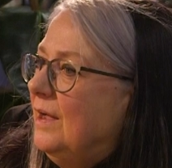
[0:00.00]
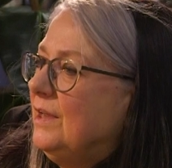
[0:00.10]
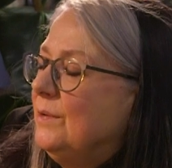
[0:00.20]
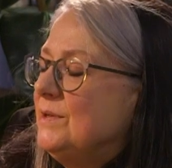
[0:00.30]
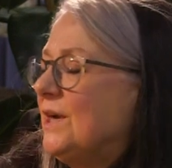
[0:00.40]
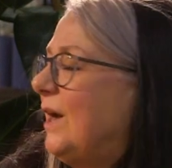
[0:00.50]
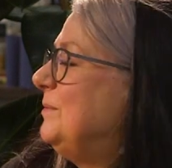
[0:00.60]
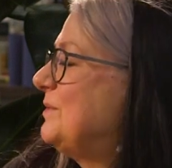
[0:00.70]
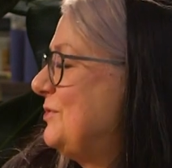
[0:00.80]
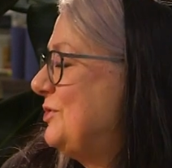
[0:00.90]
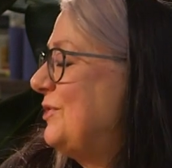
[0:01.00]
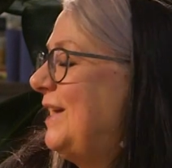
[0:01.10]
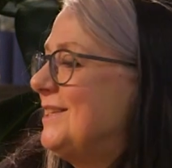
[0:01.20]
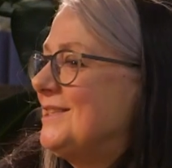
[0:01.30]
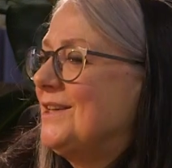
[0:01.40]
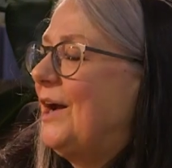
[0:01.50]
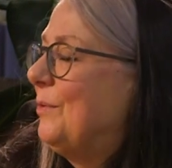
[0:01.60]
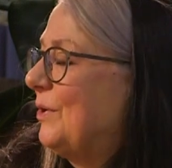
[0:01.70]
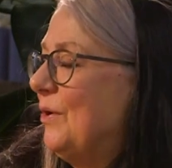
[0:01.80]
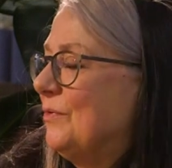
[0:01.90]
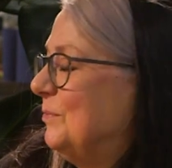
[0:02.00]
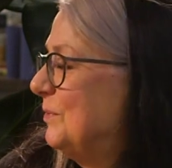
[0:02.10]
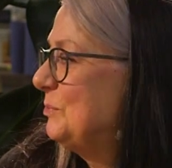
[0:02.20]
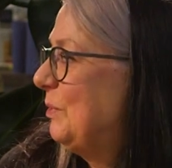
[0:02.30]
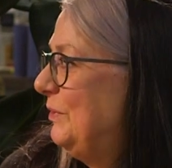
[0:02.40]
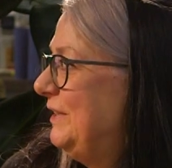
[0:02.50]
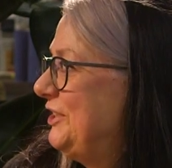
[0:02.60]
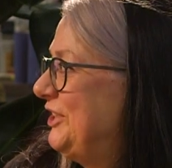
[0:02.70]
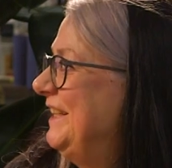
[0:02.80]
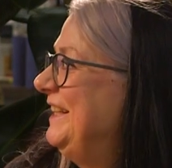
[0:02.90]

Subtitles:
in times of stress, I will go off and watch Porridge.